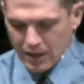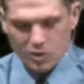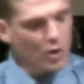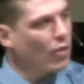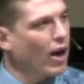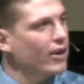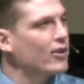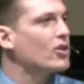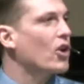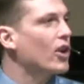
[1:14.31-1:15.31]

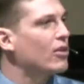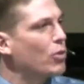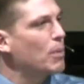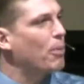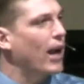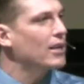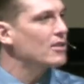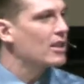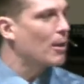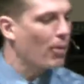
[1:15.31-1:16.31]
233
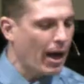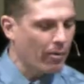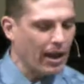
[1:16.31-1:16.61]
pages in the Bible.